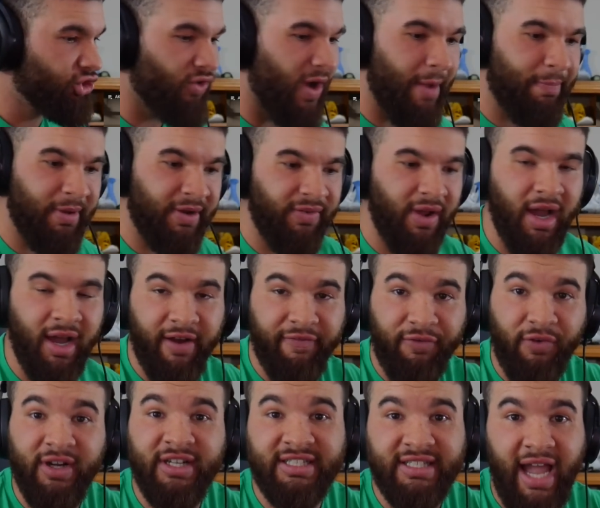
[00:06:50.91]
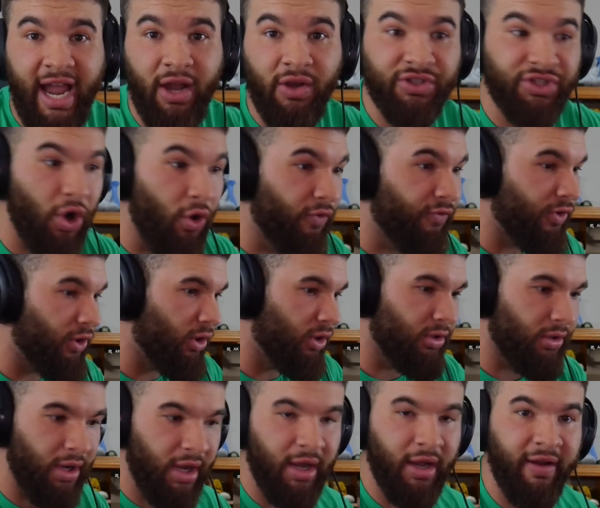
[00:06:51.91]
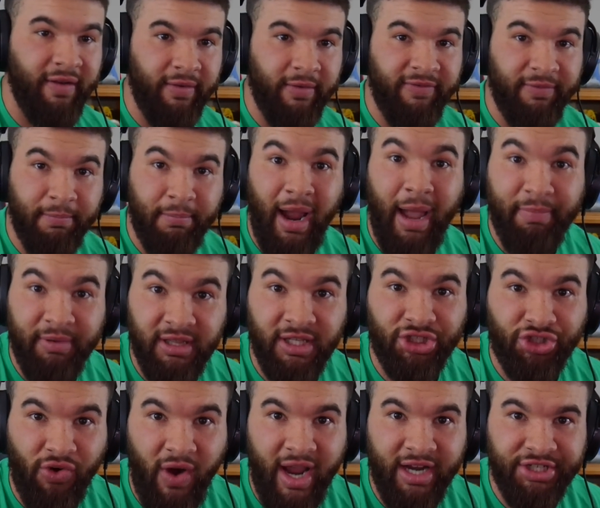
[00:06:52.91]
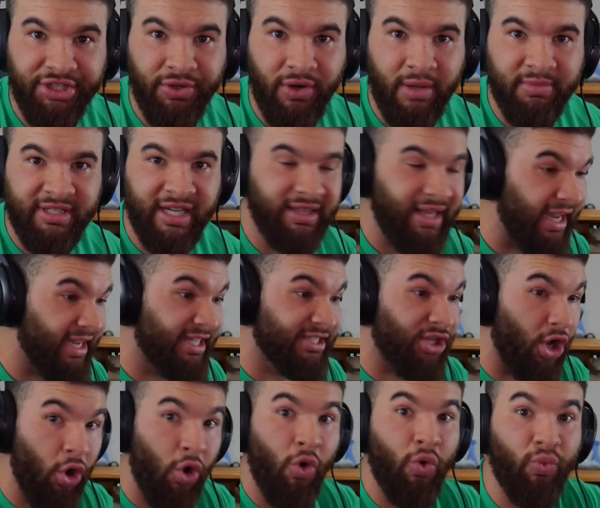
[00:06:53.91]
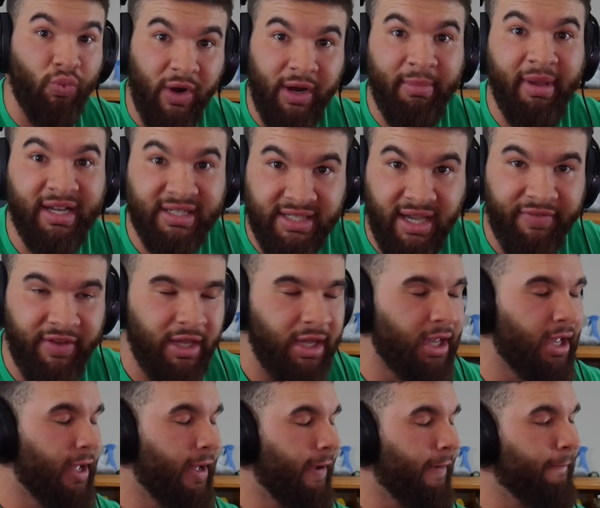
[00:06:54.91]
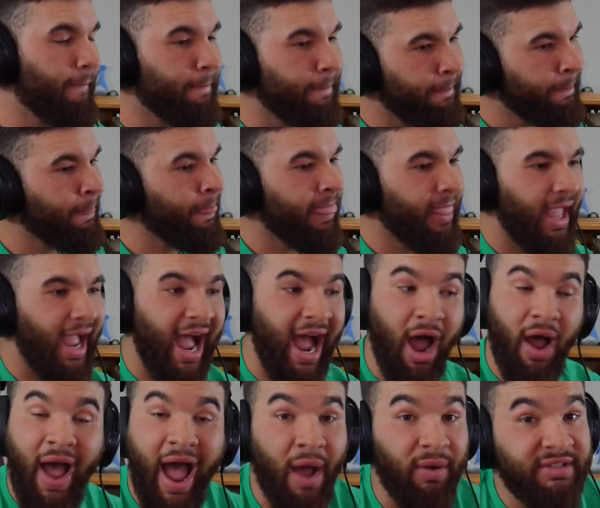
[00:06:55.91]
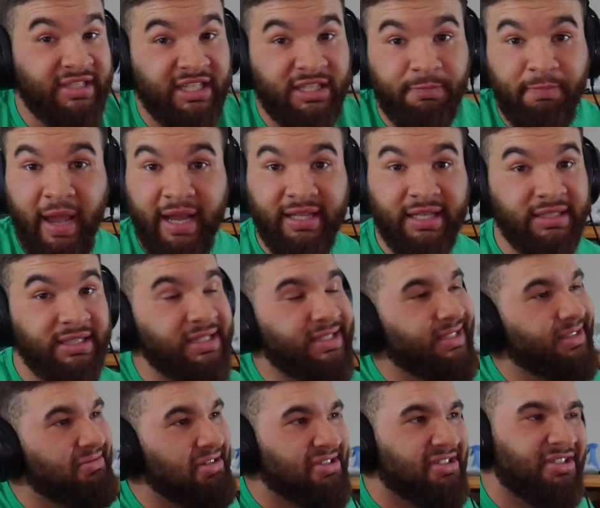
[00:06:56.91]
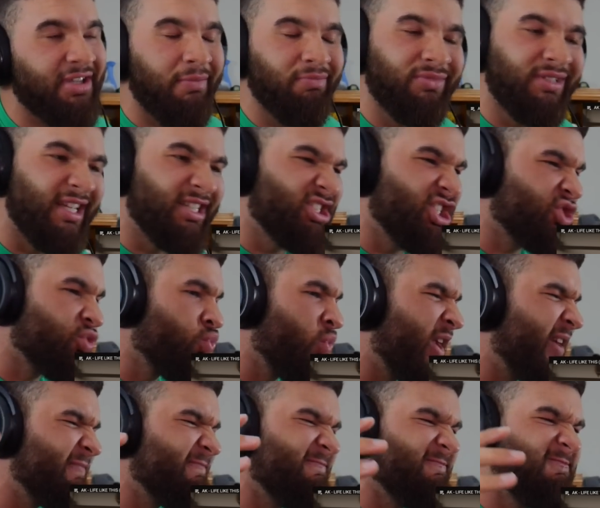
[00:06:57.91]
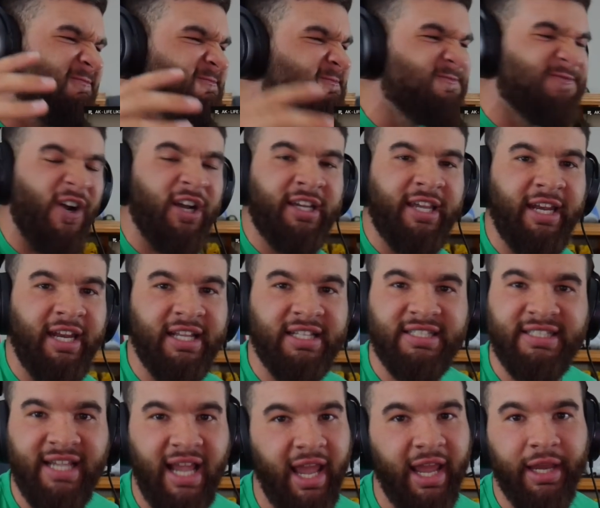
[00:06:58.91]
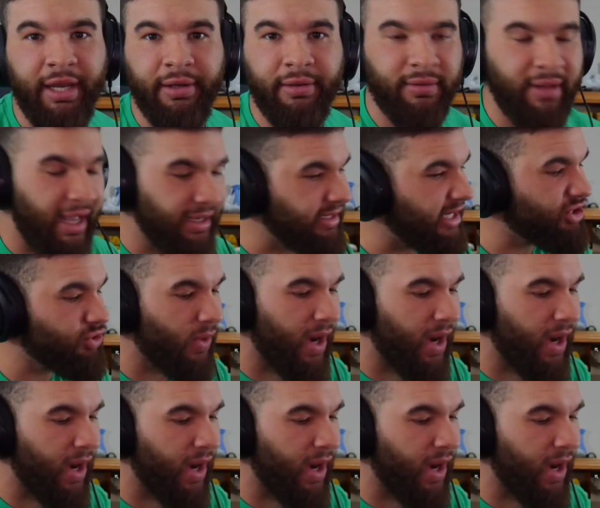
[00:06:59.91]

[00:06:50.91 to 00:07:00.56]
dropping freestyles over popular tracks. You know what I'm saying? Like his own remix of it. I was expecting just something that just went fucking insane. Like, that's